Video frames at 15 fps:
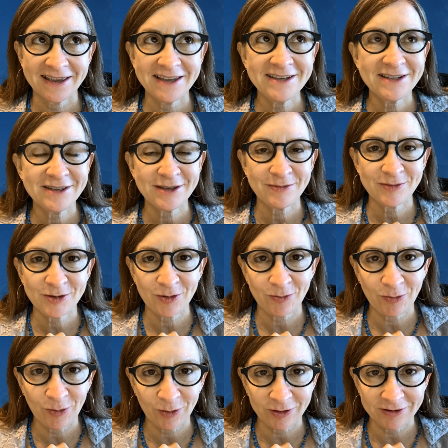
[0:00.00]
it just seems so
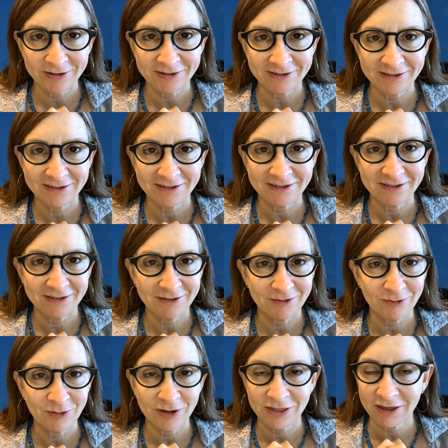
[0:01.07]
important
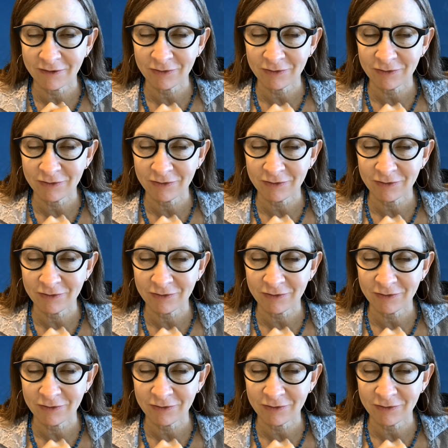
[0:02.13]
with